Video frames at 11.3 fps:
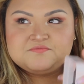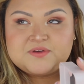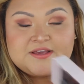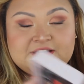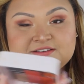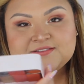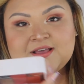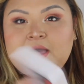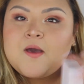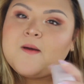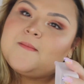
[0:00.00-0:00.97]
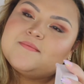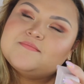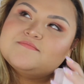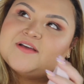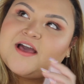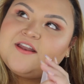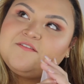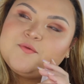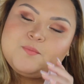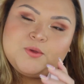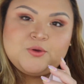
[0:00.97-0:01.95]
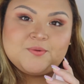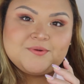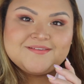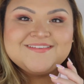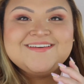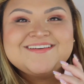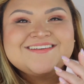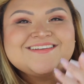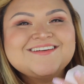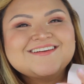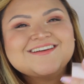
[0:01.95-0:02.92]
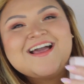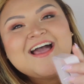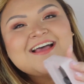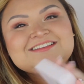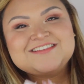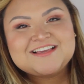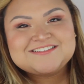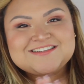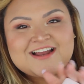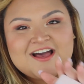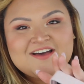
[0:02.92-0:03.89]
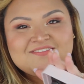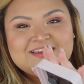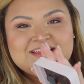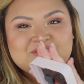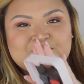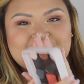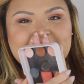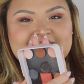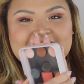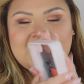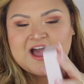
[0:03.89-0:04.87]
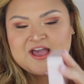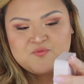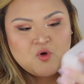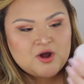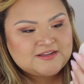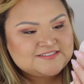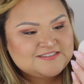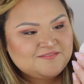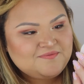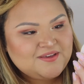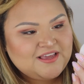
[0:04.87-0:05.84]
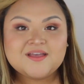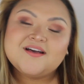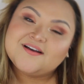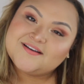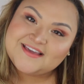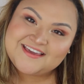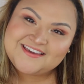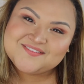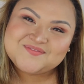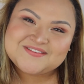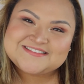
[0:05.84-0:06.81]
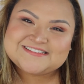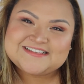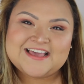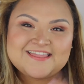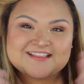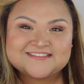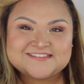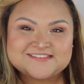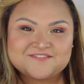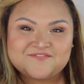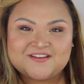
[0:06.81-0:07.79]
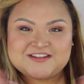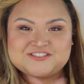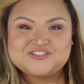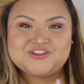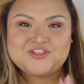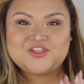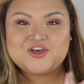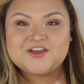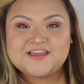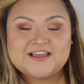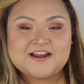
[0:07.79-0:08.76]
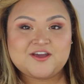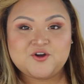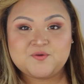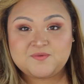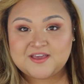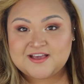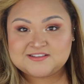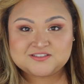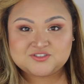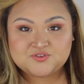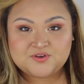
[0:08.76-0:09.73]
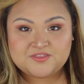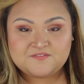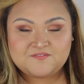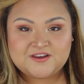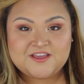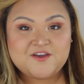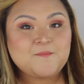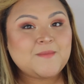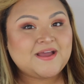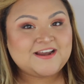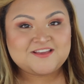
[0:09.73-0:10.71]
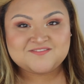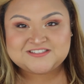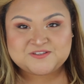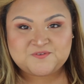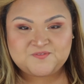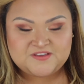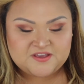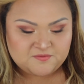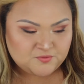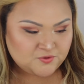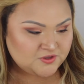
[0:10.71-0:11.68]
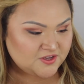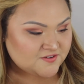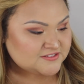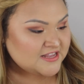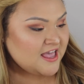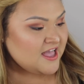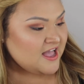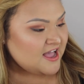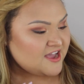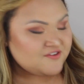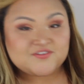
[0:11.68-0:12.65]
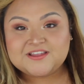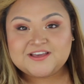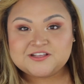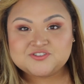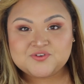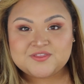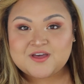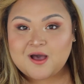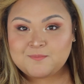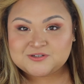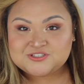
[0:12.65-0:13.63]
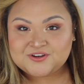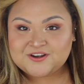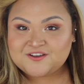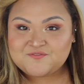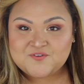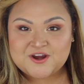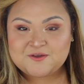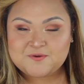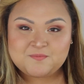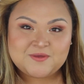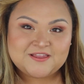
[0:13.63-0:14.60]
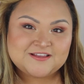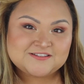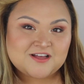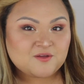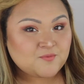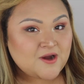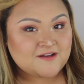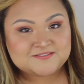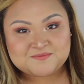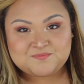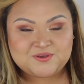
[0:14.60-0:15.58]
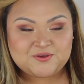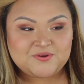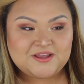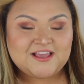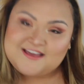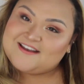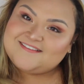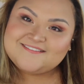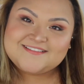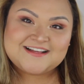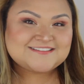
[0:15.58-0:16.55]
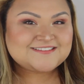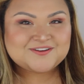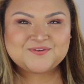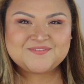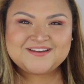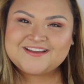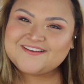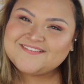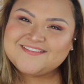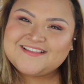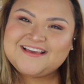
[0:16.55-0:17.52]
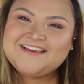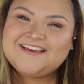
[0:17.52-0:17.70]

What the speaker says: I guess, kind of a mood. Change it up in the way that I want it to be. Okay, and once again, this is the finished look, and I hope you guys enjoyed the video. My name is Sophia Munoz. I really enjoyed the opportunity of working with Billion Dollar Brows and Beauty, and that's the whole video. Thank